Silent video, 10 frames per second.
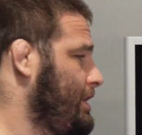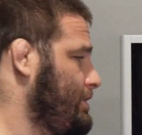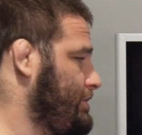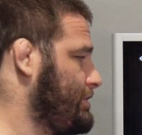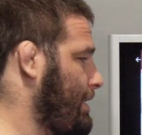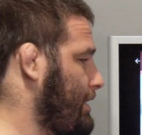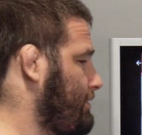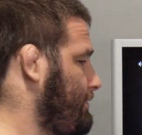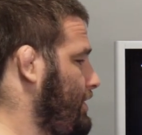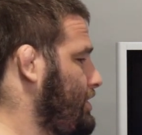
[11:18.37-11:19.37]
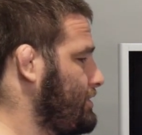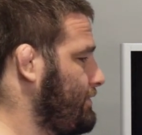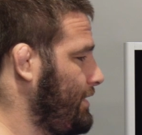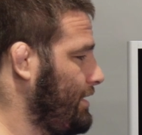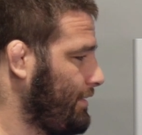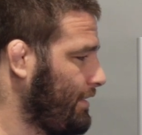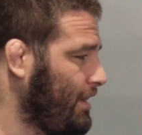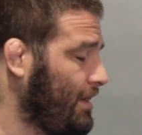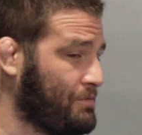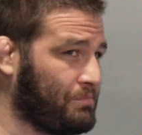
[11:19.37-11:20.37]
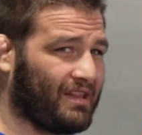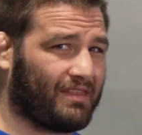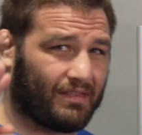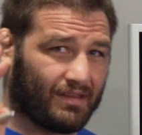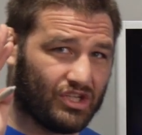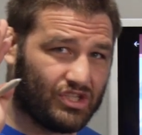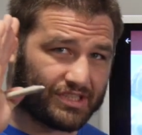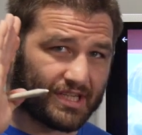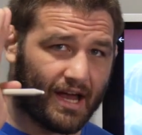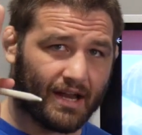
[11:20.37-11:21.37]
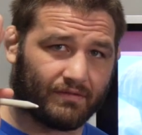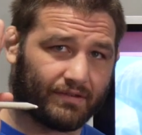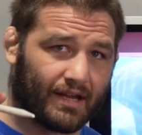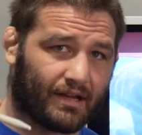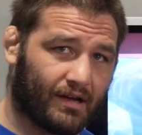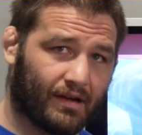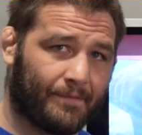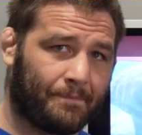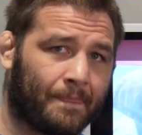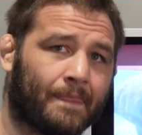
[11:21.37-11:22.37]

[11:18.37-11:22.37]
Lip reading: She's about to finish 5th. But it's just kind of like a